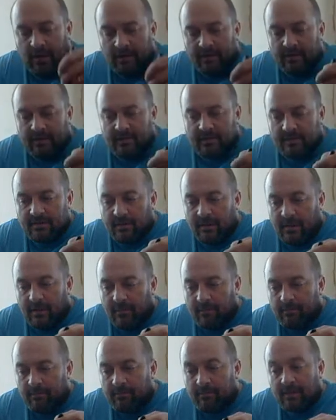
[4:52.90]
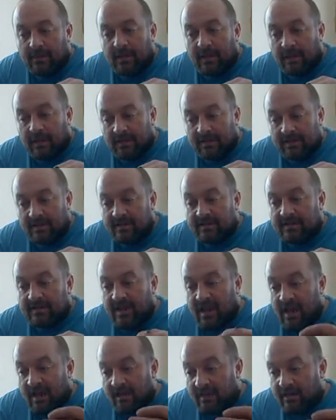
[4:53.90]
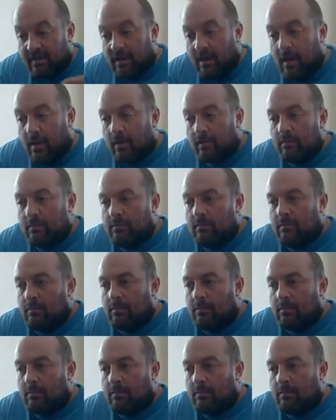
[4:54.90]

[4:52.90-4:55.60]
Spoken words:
got this, like I said, sanded down,